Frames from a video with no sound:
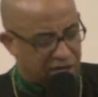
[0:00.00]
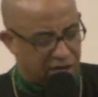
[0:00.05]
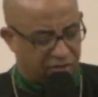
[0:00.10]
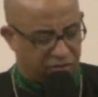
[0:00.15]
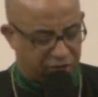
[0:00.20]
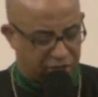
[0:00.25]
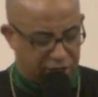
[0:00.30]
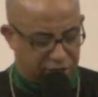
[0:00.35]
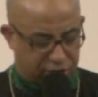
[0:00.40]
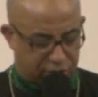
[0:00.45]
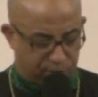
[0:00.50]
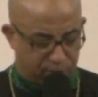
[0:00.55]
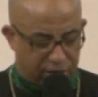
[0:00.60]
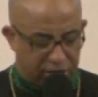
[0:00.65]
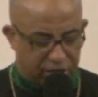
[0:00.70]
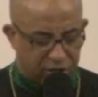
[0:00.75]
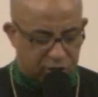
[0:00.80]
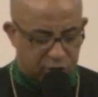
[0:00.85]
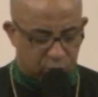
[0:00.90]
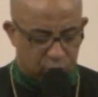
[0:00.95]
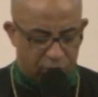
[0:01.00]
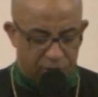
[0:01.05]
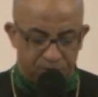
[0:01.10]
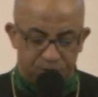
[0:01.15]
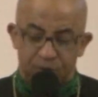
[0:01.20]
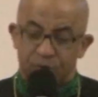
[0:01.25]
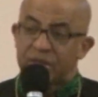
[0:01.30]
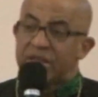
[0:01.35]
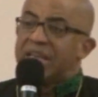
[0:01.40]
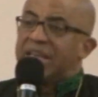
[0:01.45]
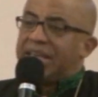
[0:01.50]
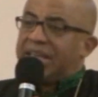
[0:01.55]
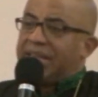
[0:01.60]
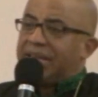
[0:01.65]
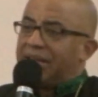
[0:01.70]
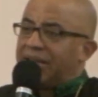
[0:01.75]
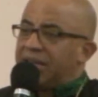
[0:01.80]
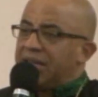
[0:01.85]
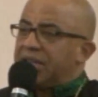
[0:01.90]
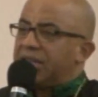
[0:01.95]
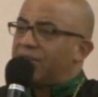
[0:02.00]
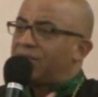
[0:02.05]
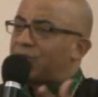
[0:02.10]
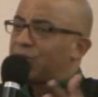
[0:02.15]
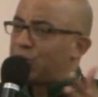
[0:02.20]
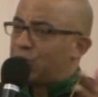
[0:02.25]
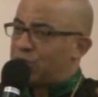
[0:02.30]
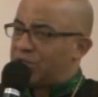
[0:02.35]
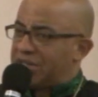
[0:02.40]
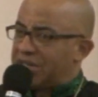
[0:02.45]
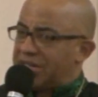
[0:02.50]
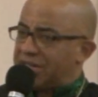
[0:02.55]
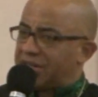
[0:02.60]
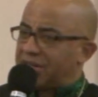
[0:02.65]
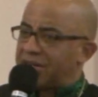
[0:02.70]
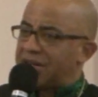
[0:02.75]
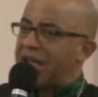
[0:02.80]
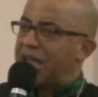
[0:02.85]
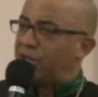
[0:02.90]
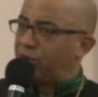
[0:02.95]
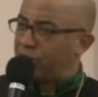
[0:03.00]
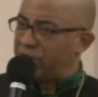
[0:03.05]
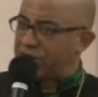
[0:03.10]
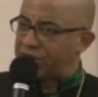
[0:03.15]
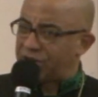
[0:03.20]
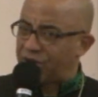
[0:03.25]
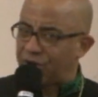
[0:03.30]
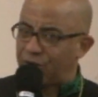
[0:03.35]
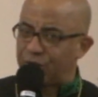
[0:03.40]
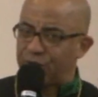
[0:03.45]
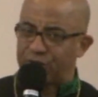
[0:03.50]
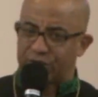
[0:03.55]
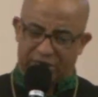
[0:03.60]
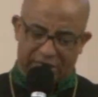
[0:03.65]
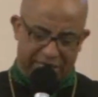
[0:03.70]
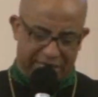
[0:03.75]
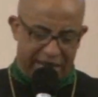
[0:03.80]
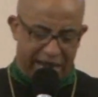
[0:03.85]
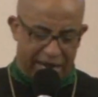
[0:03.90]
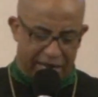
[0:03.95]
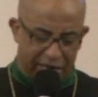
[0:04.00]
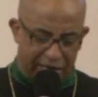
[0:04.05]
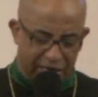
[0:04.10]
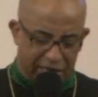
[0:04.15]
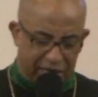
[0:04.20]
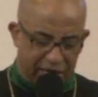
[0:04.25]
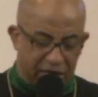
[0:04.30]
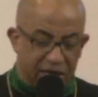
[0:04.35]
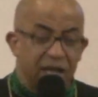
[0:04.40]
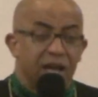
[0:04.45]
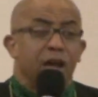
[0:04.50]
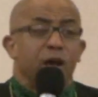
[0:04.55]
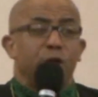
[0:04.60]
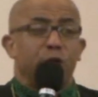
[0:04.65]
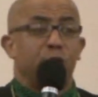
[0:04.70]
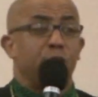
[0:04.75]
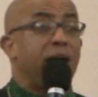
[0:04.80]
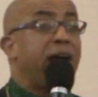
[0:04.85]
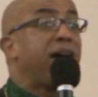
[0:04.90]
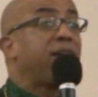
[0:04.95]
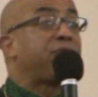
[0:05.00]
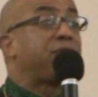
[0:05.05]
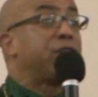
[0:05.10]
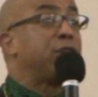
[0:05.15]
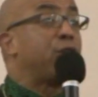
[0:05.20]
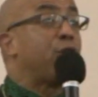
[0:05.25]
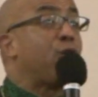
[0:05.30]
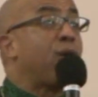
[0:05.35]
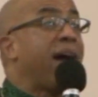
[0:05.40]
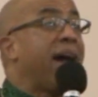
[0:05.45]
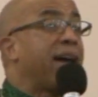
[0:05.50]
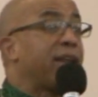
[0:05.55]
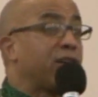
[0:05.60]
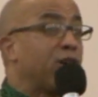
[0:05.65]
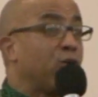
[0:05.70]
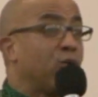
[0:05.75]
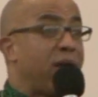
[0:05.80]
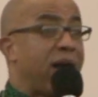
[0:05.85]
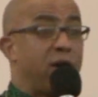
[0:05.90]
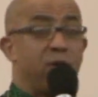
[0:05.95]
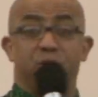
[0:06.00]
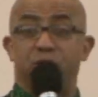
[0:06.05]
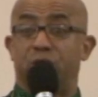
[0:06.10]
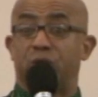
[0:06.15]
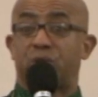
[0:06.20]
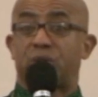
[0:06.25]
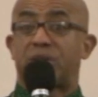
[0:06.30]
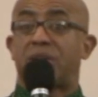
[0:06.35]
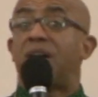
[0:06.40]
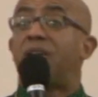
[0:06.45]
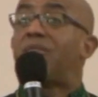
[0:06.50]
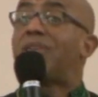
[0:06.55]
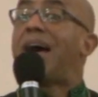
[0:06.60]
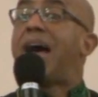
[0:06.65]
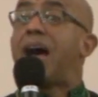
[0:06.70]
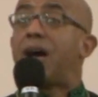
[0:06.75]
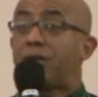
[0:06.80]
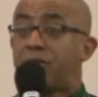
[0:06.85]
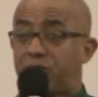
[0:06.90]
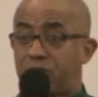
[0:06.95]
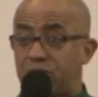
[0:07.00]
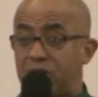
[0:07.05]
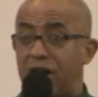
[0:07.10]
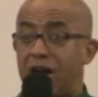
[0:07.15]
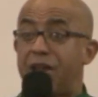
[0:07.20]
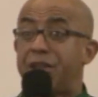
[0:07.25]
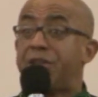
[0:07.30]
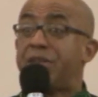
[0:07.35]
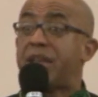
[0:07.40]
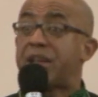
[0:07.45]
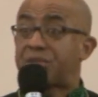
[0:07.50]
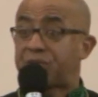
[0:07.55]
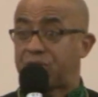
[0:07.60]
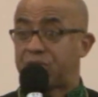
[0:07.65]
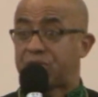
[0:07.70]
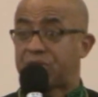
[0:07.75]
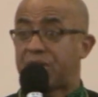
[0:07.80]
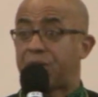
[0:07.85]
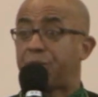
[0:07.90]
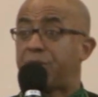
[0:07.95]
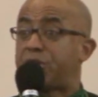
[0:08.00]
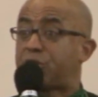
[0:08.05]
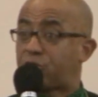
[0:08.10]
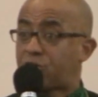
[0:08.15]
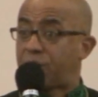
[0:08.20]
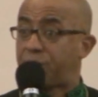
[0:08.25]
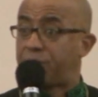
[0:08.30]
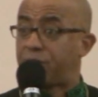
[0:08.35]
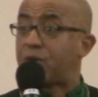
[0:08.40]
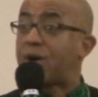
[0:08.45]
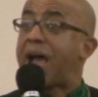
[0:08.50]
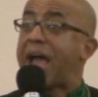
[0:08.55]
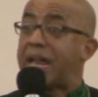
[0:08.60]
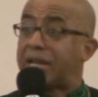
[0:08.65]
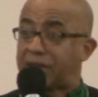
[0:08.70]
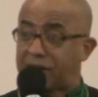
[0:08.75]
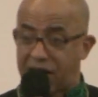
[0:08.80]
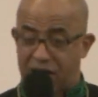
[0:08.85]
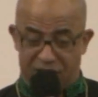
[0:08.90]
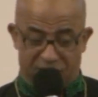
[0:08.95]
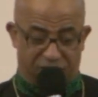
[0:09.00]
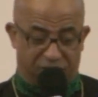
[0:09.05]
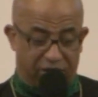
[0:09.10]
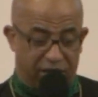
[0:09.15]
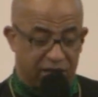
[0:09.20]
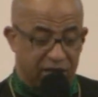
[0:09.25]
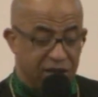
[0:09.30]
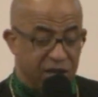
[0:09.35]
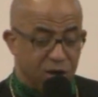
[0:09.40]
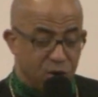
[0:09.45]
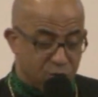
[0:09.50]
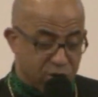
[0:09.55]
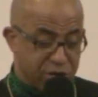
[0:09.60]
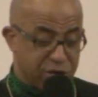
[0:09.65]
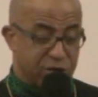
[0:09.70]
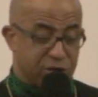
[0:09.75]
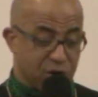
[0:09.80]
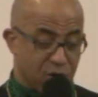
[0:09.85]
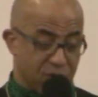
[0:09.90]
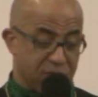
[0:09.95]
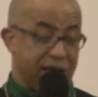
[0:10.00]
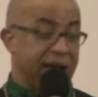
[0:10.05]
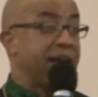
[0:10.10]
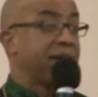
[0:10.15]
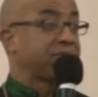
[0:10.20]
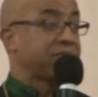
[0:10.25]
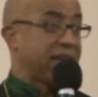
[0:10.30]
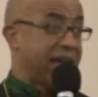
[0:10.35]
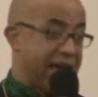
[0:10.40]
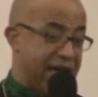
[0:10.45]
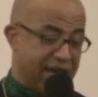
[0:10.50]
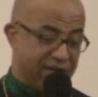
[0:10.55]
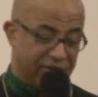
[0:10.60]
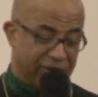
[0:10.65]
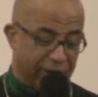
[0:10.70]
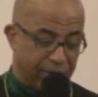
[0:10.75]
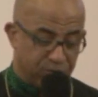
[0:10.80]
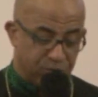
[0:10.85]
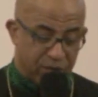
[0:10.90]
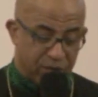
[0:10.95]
of his ministry, he leaves Judea and returns to Galilee. You have to know how to route yourself out of unnecessary trouble and conflict when you don't have to have it.